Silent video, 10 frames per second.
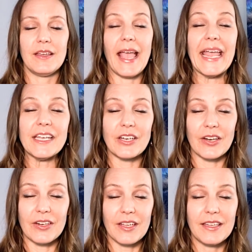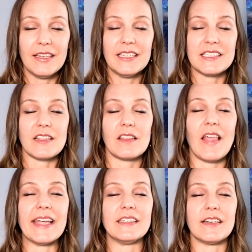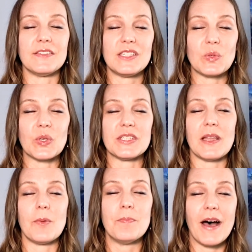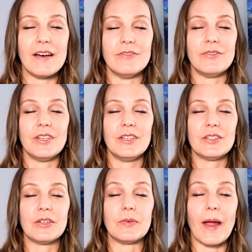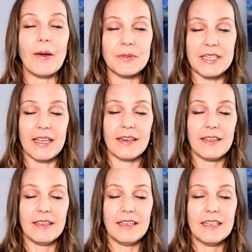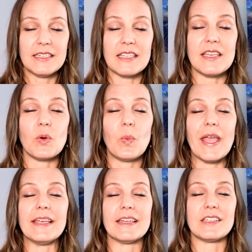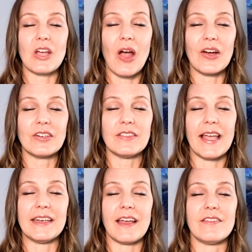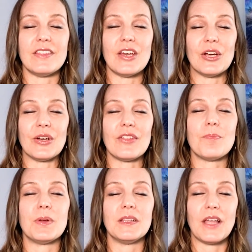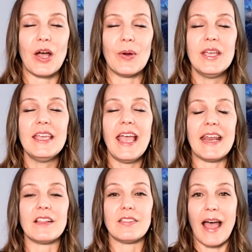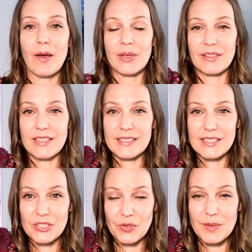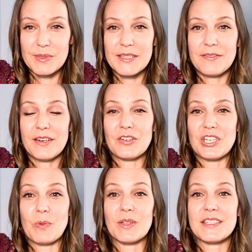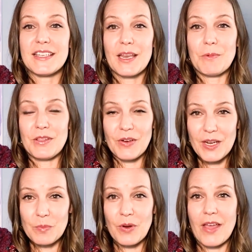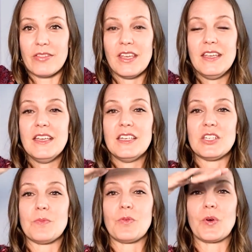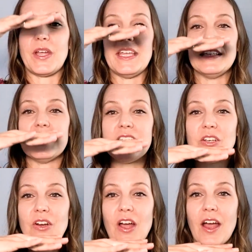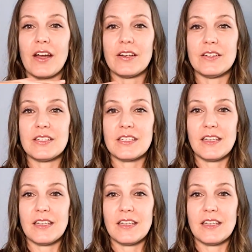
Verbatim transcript: anchored to the light of Source above, grounded to the awakened heart light of the earth below, and allowing these streams of energy, once again with your in breath, to pour into your heart